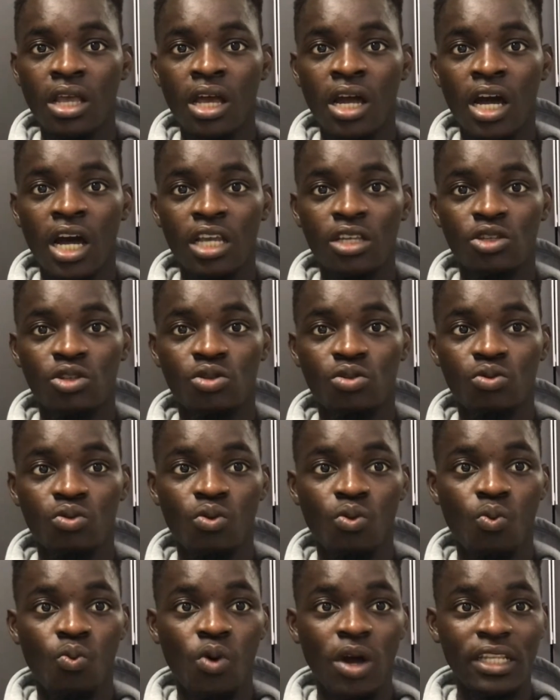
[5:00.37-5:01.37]
as to
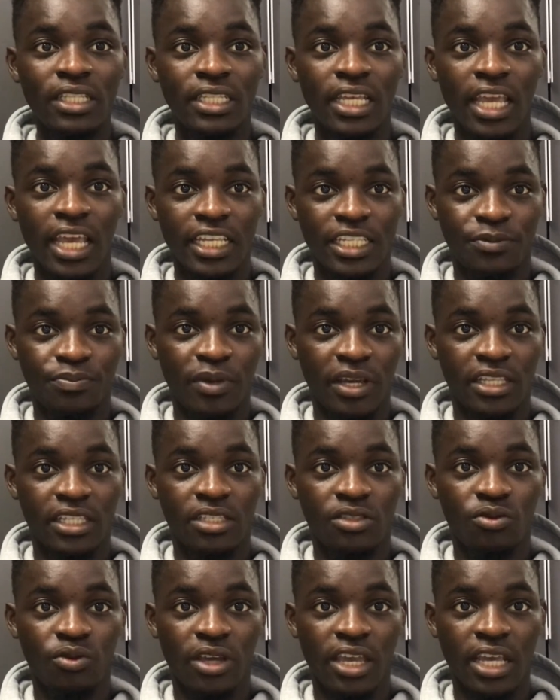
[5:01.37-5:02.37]
what they expect
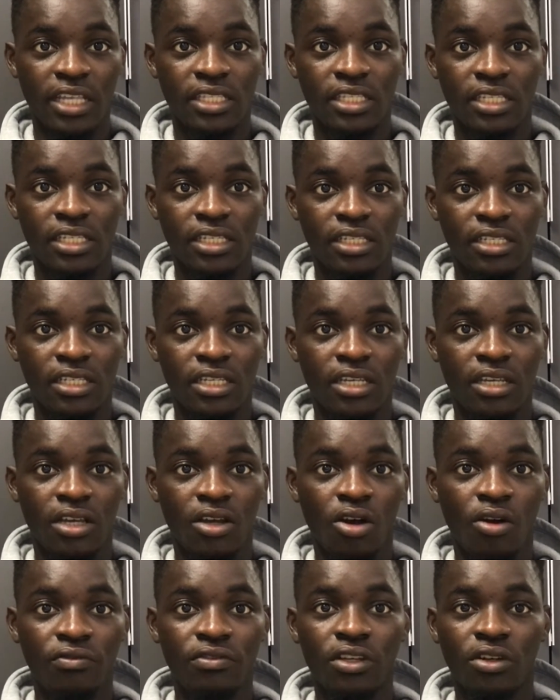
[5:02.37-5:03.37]
to get
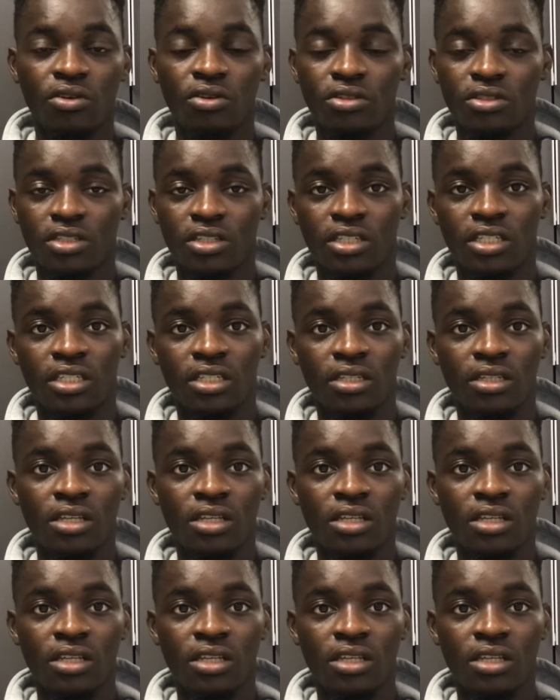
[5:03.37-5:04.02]
of the counseling.